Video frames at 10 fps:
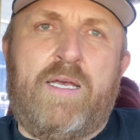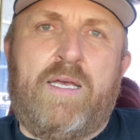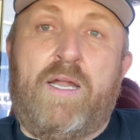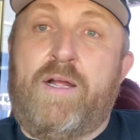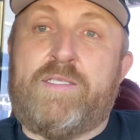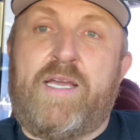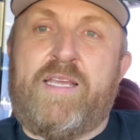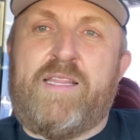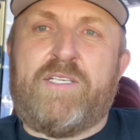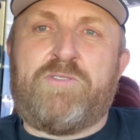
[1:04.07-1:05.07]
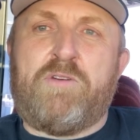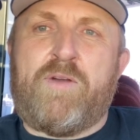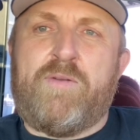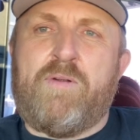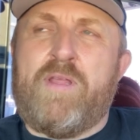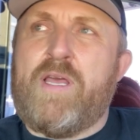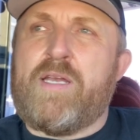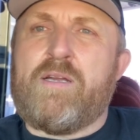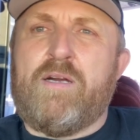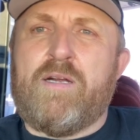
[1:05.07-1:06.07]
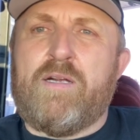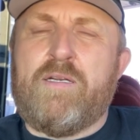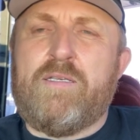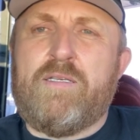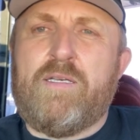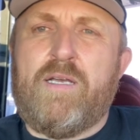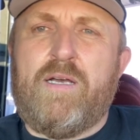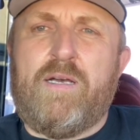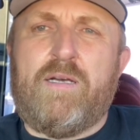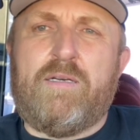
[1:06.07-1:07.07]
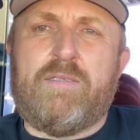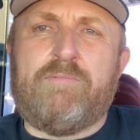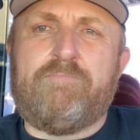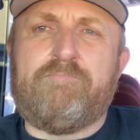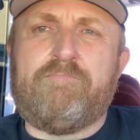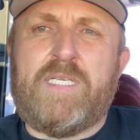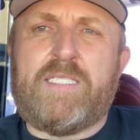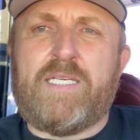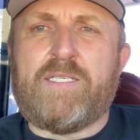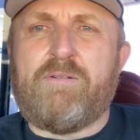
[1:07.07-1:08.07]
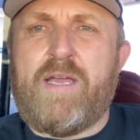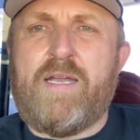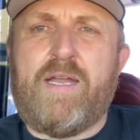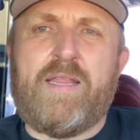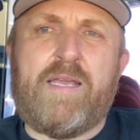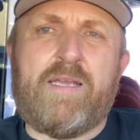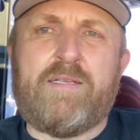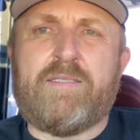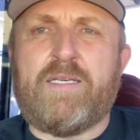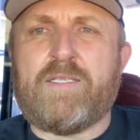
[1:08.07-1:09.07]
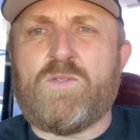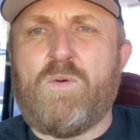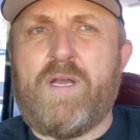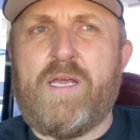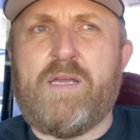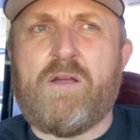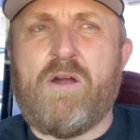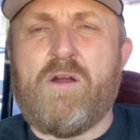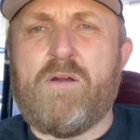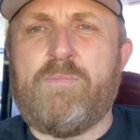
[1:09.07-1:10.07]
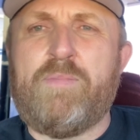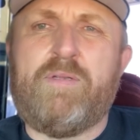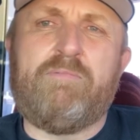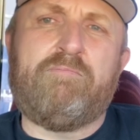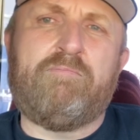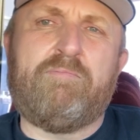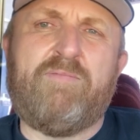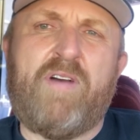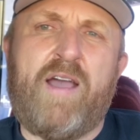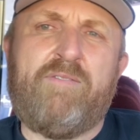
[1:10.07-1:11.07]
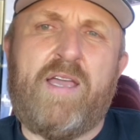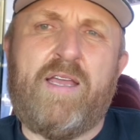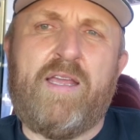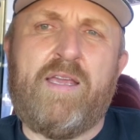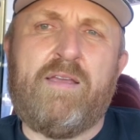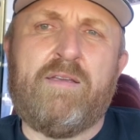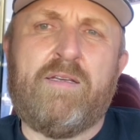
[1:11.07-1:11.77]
And honestly, I think this truck would run that car. These things are rated, I think, 620 carbed, 580